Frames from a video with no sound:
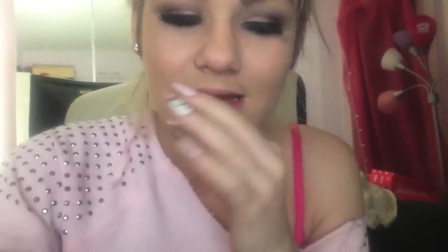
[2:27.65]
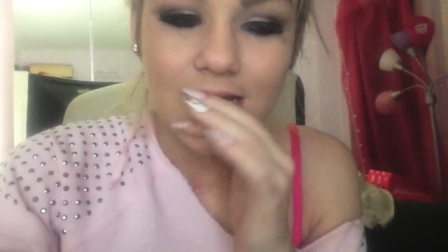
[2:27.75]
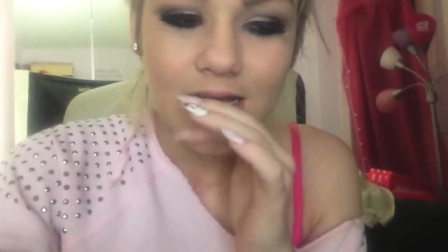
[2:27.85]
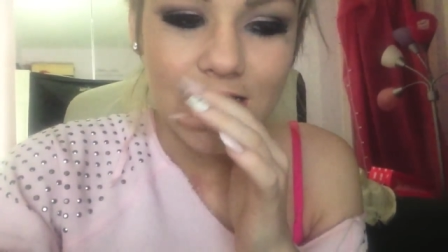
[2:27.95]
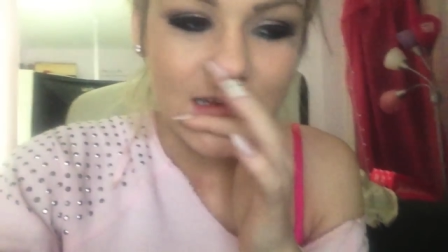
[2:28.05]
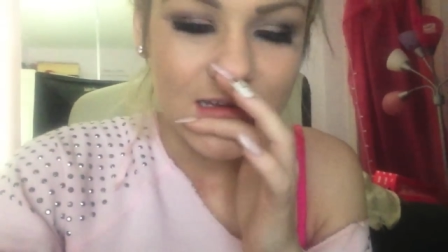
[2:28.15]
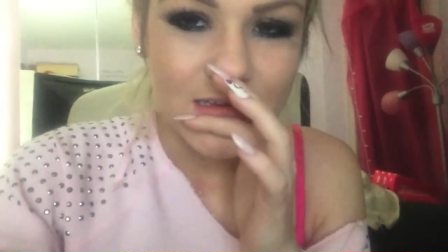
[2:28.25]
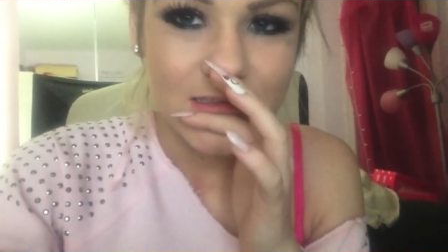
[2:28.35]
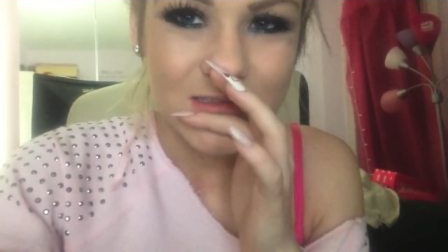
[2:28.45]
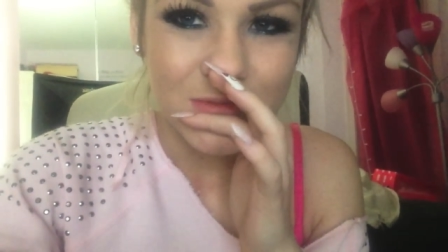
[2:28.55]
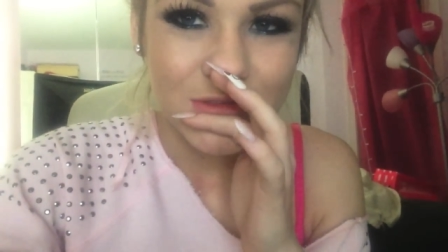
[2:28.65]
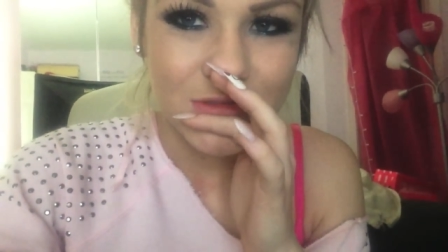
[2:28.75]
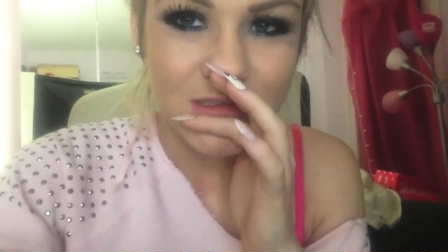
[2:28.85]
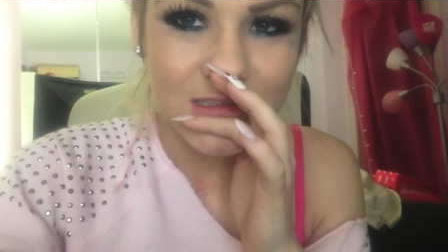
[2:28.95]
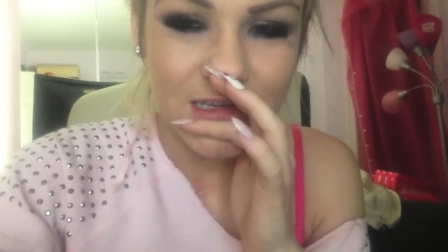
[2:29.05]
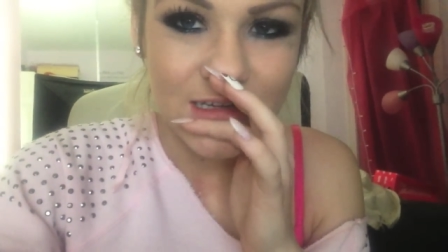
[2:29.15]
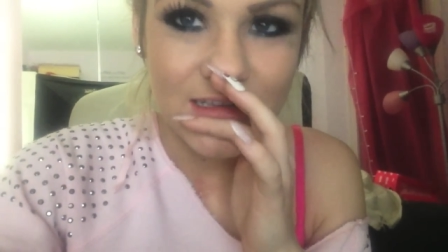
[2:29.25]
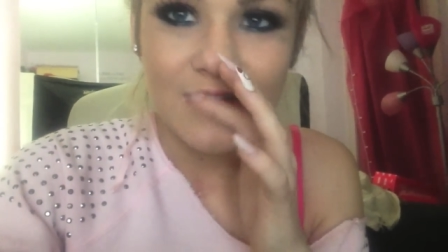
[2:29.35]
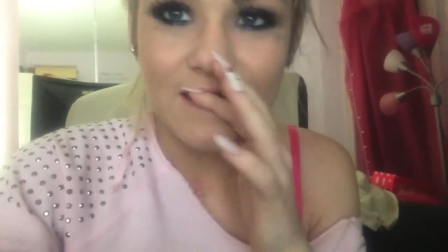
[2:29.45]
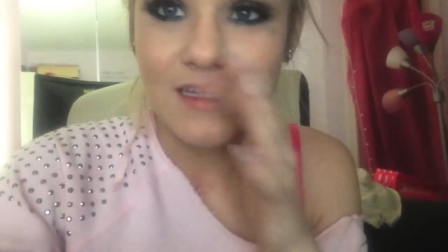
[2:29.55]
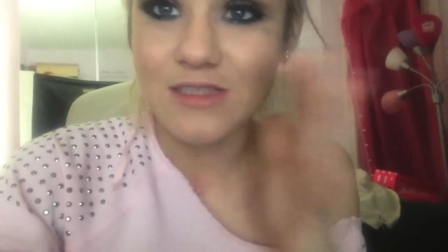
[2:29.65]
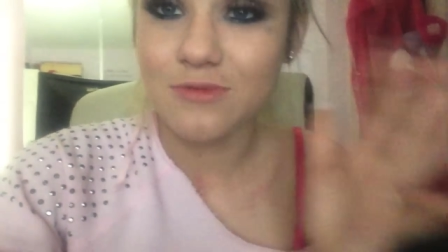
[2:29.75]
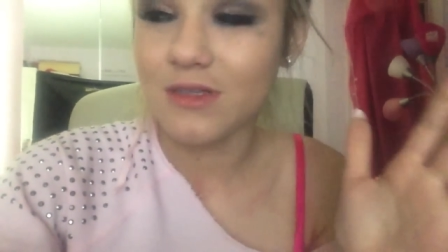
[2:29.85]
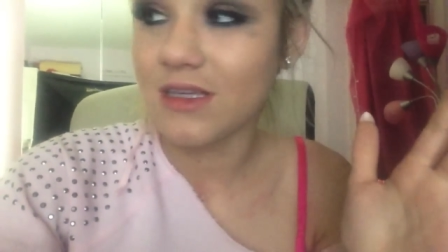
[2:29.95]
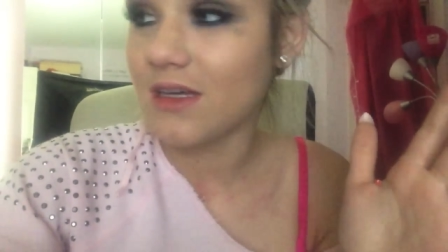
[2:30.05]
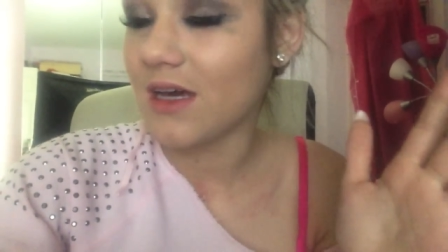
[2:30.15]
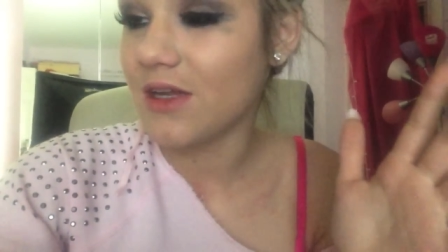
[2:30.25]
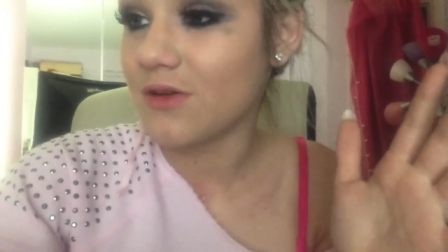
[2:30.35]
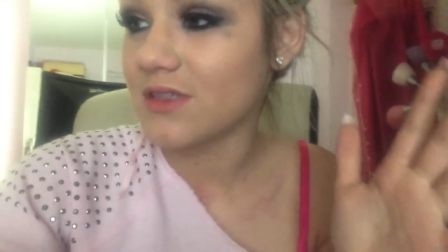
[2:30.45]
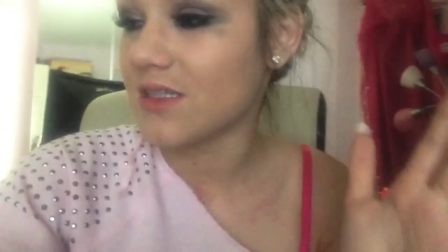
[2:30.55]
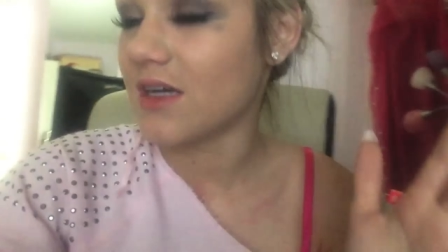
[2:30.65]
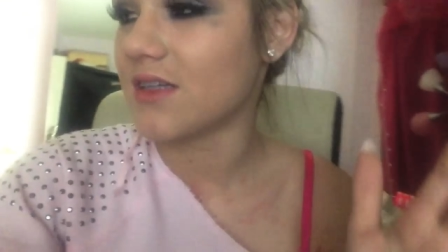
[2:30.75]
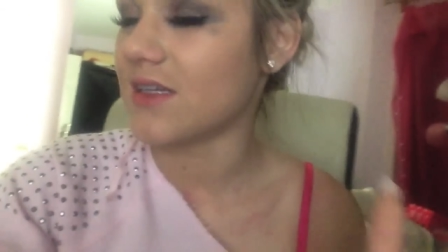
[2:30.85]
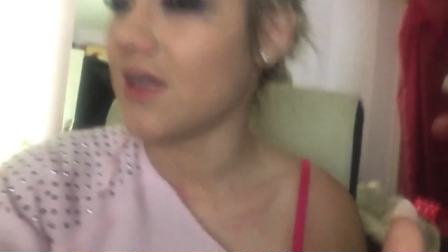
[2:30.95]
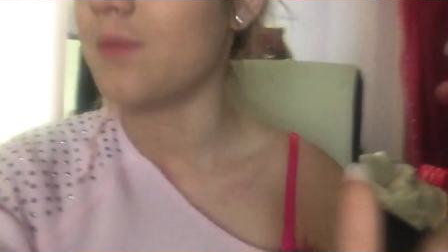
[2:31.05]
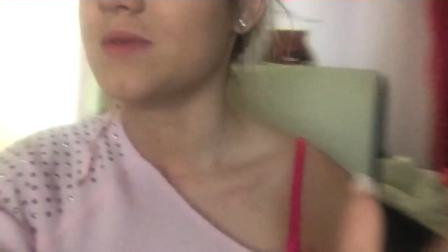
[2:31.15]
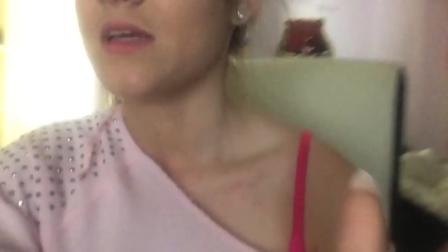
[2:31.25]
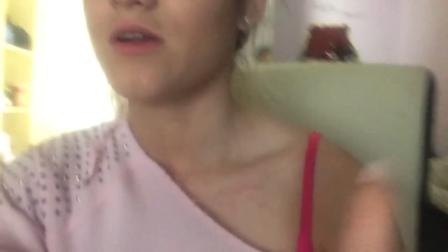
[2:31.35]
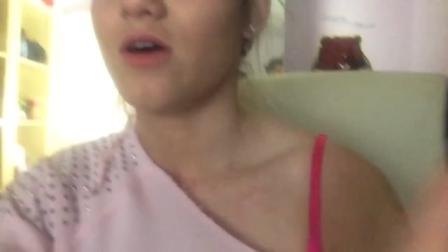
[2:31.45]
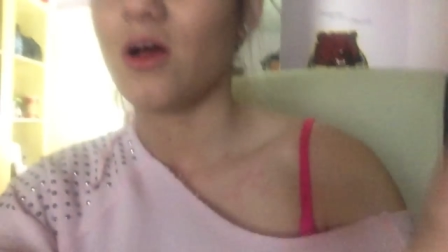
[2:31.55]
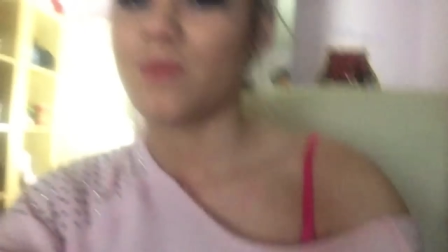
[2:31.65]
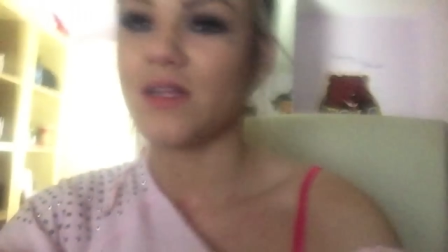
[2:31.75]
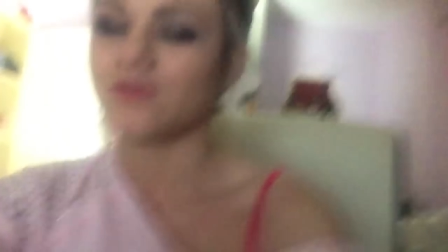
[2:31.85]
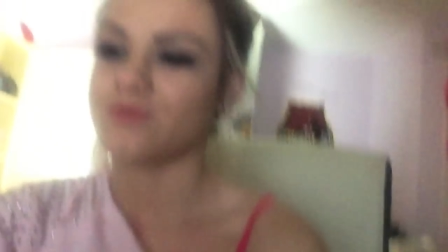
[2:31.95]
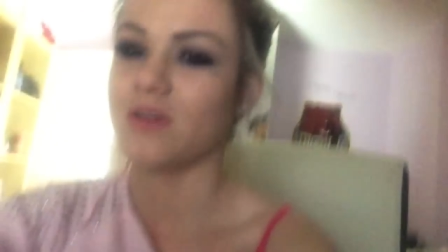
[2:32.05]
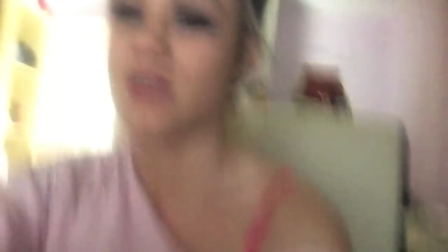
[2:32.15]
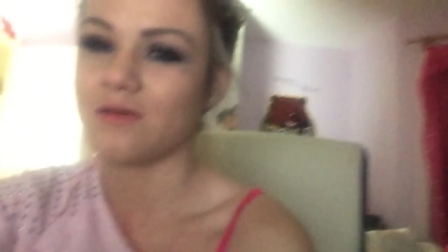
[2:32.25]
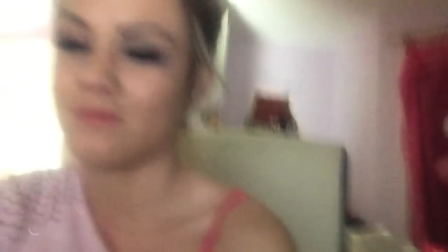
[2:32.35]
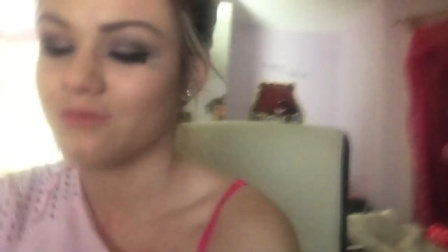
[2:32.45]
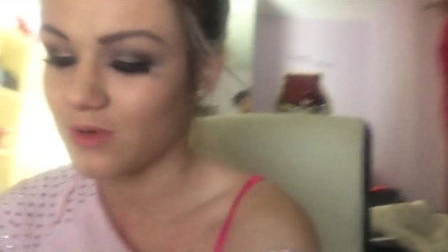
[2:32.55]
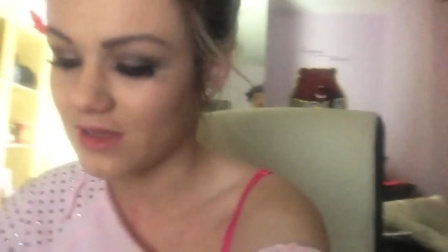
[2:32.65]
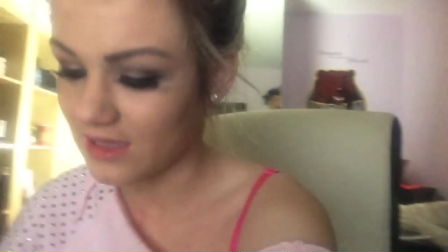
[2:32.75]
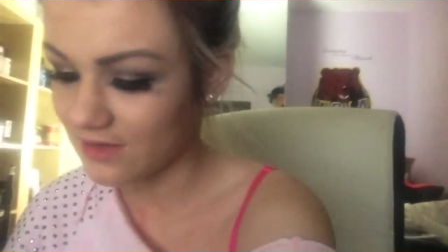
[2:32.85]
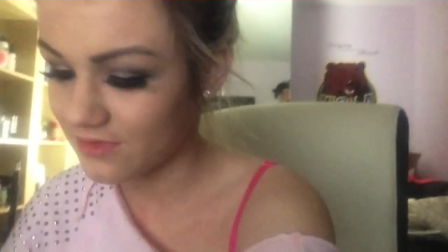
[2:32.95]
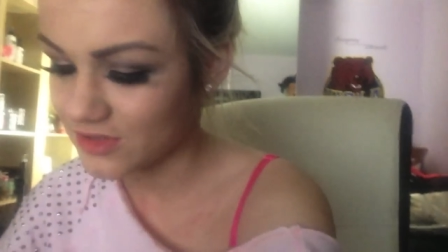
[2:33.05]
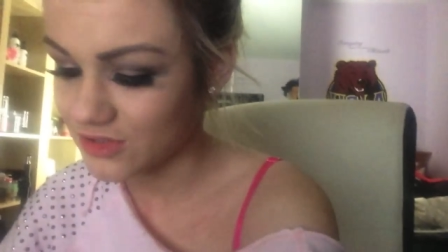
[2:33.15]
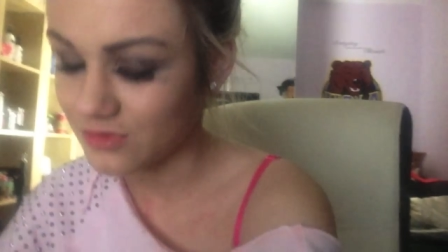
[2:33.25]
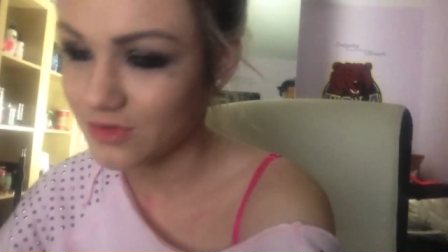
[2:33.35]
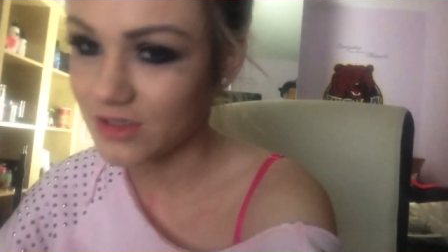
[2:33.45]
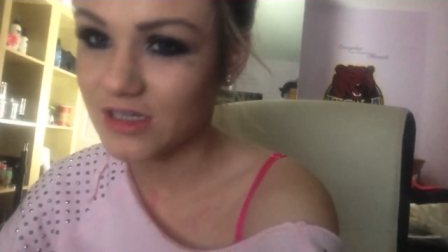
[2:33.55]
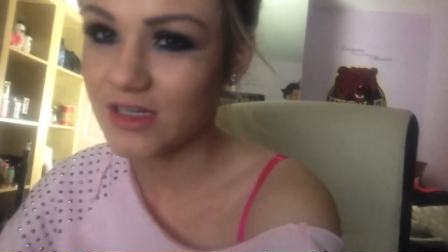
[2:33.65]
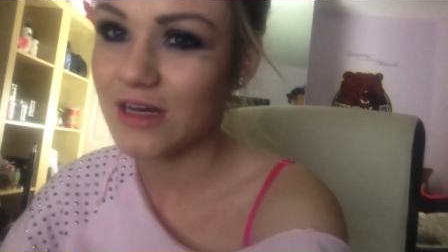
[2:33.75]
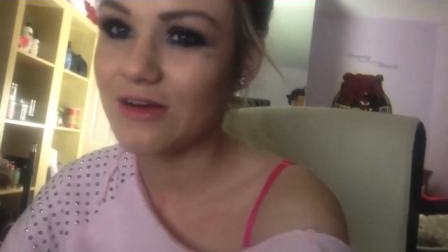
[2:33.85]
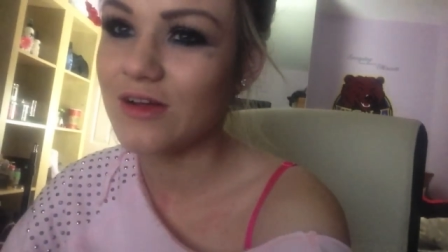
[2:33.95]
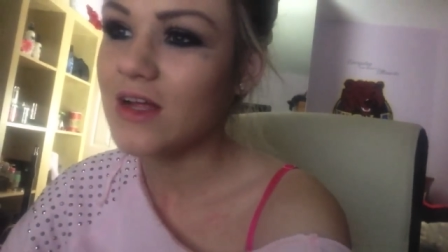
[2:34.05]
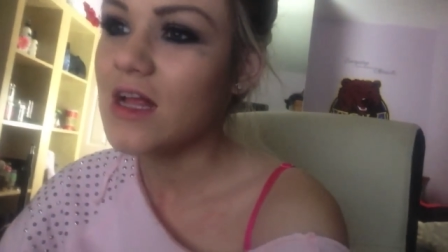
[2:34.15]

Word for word: ah, so I'm just really tired. That's really, I know it's like not a cutting update at all, but that's really my life. It's junior year, you know.